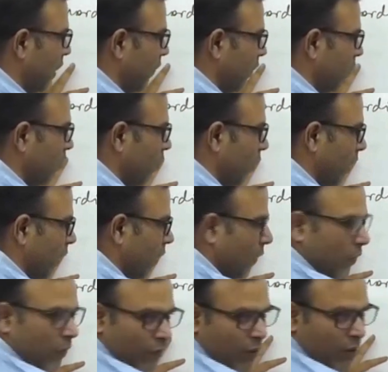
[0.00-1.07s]
after
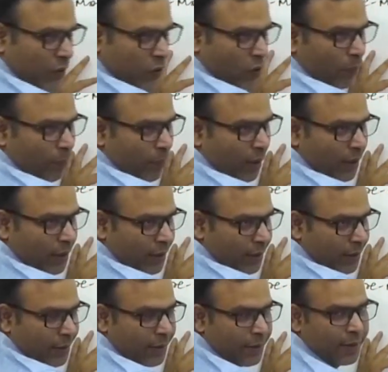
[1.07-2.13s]
cooling of the top layer,
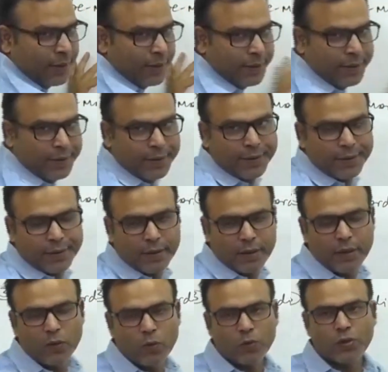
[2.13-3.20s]

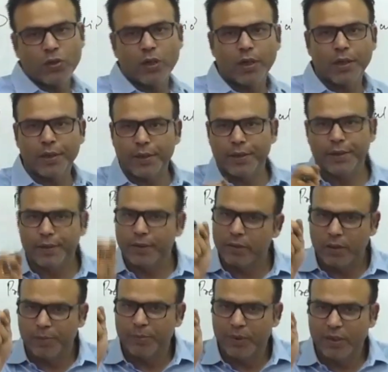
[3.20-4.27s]
chai,
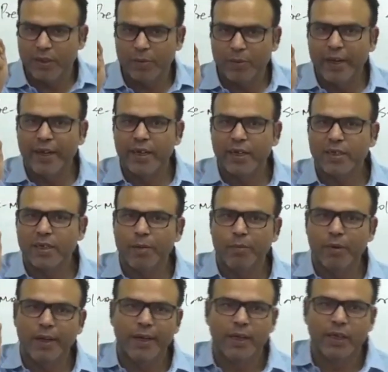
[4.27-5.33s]
some
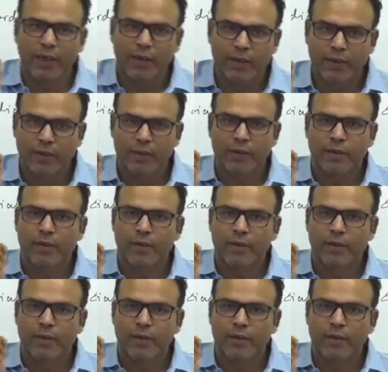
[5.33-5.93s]
example like a tea.